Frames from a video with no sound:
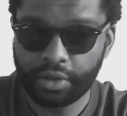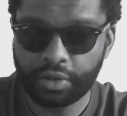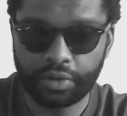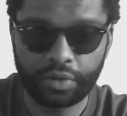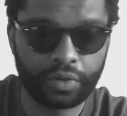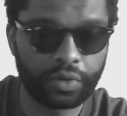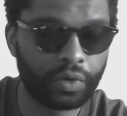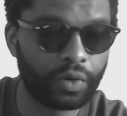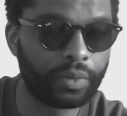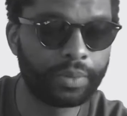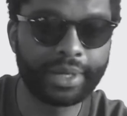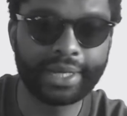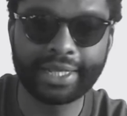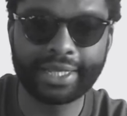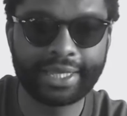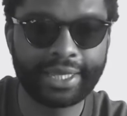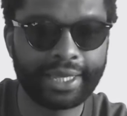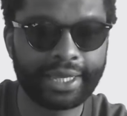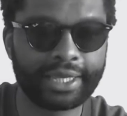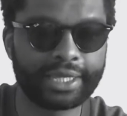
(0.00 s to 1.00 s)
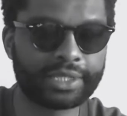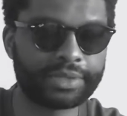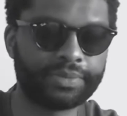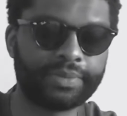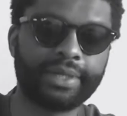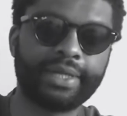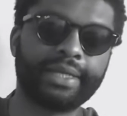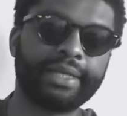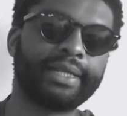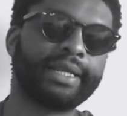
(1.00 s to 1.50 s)
Nobody cares,
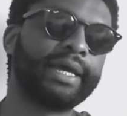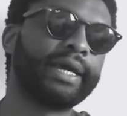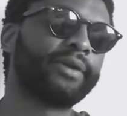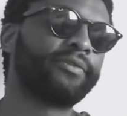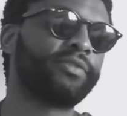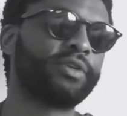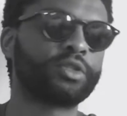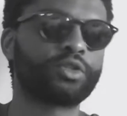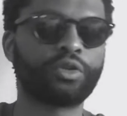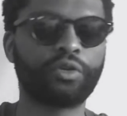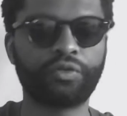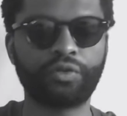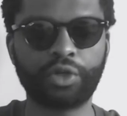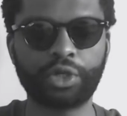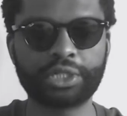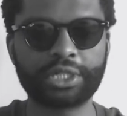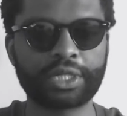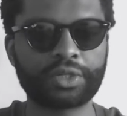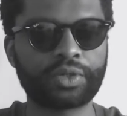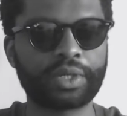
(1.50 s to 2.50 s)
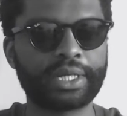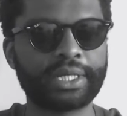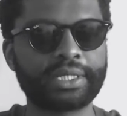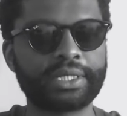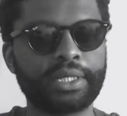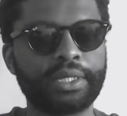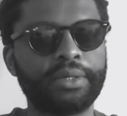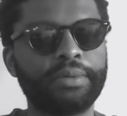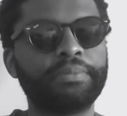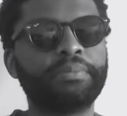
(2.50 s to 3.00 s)
man. Like, first of all, just want to
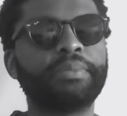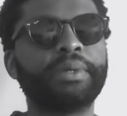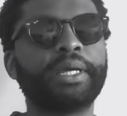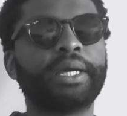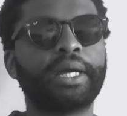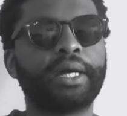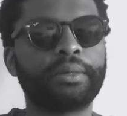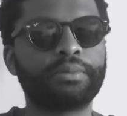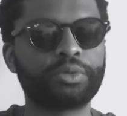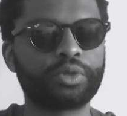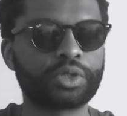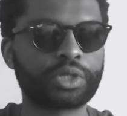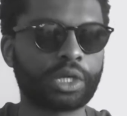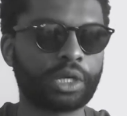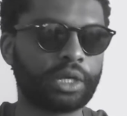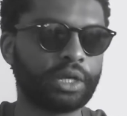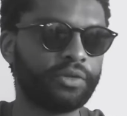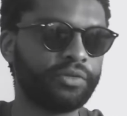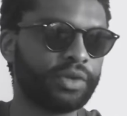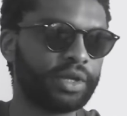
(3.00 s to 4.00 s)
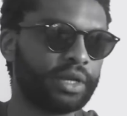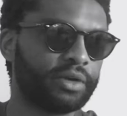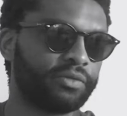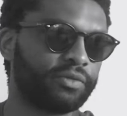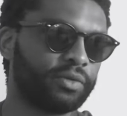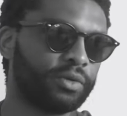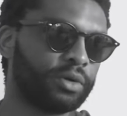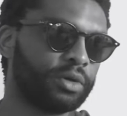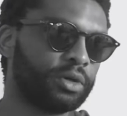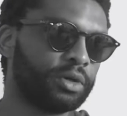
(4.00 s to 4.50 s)
say big up to South Africa
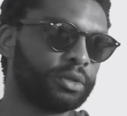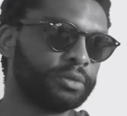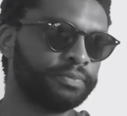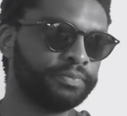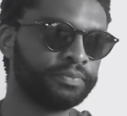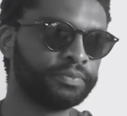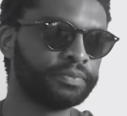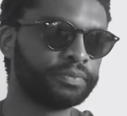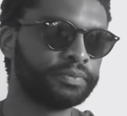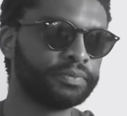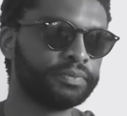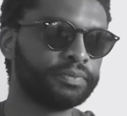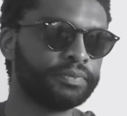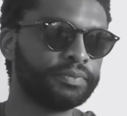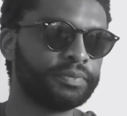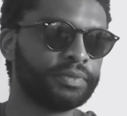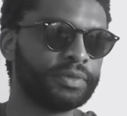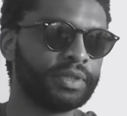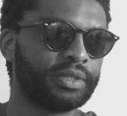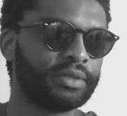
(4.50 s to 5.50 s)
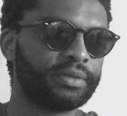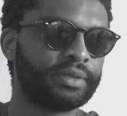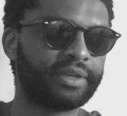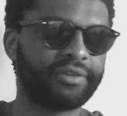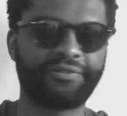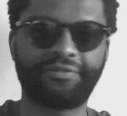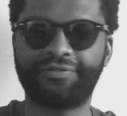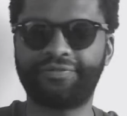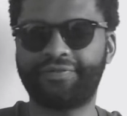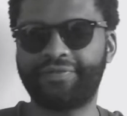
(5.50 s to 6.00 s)
for the
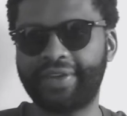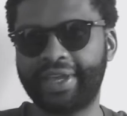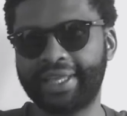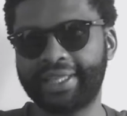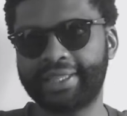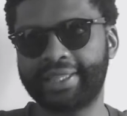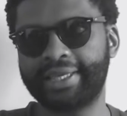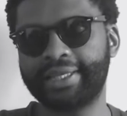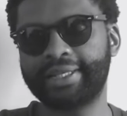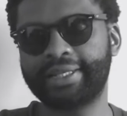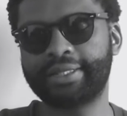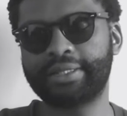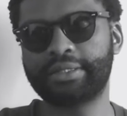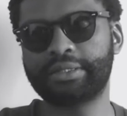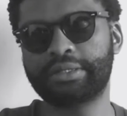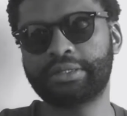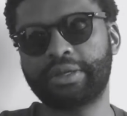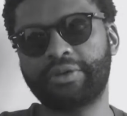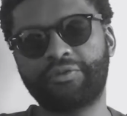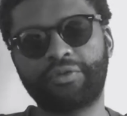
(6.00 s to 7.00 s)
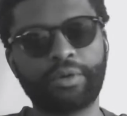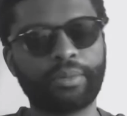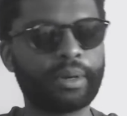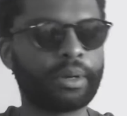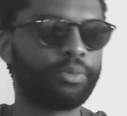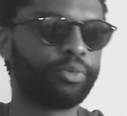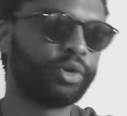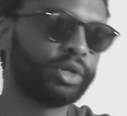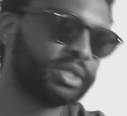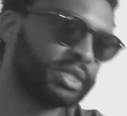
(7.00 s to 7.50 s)
fact that a former
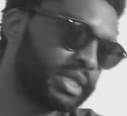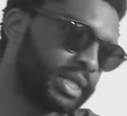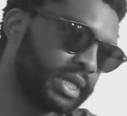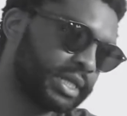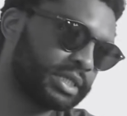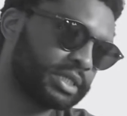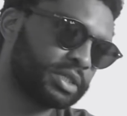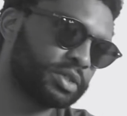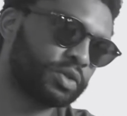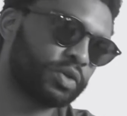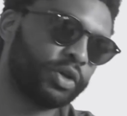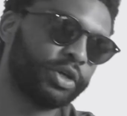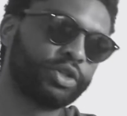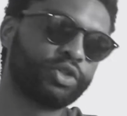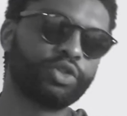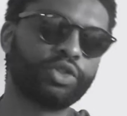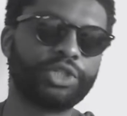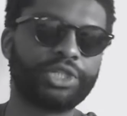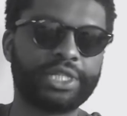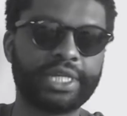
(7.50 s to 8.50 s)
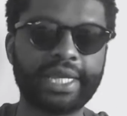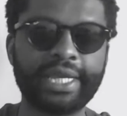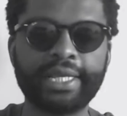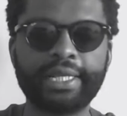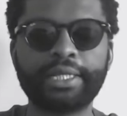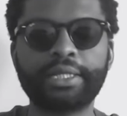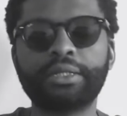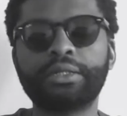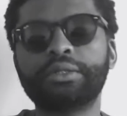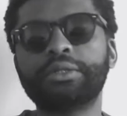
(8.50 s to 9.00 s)
president is going to jail,
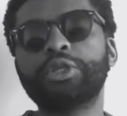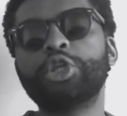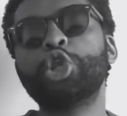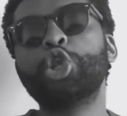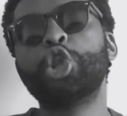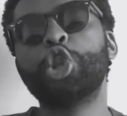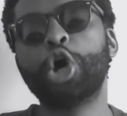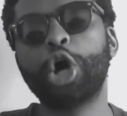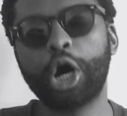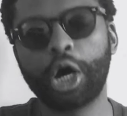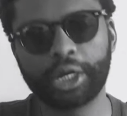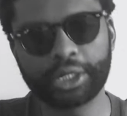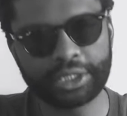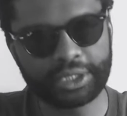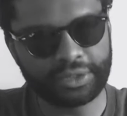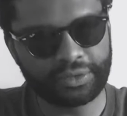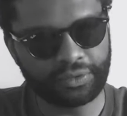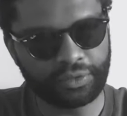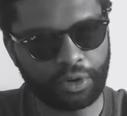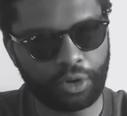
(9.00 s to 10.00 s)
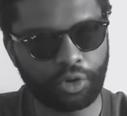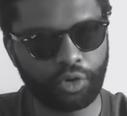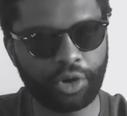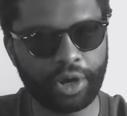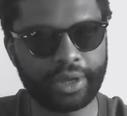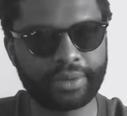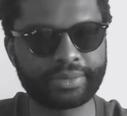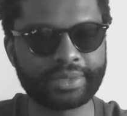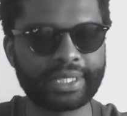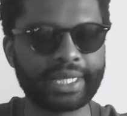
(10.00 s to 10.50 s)
not for
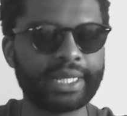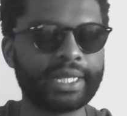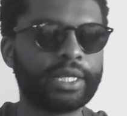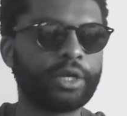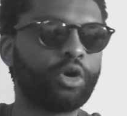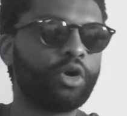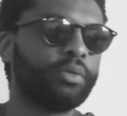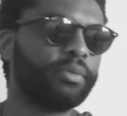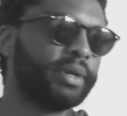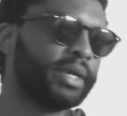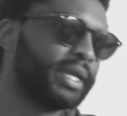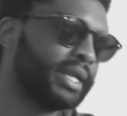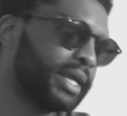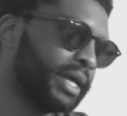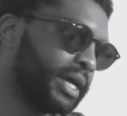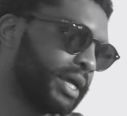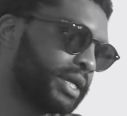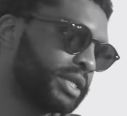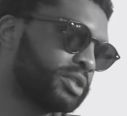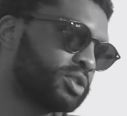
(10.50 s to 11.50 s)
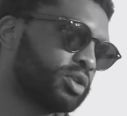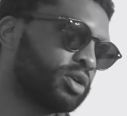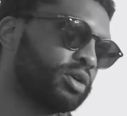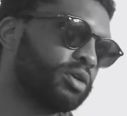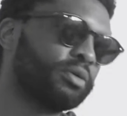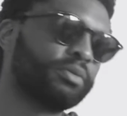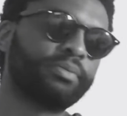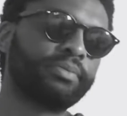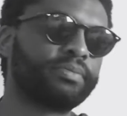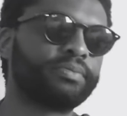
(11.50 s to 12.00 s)
crimes that he committed or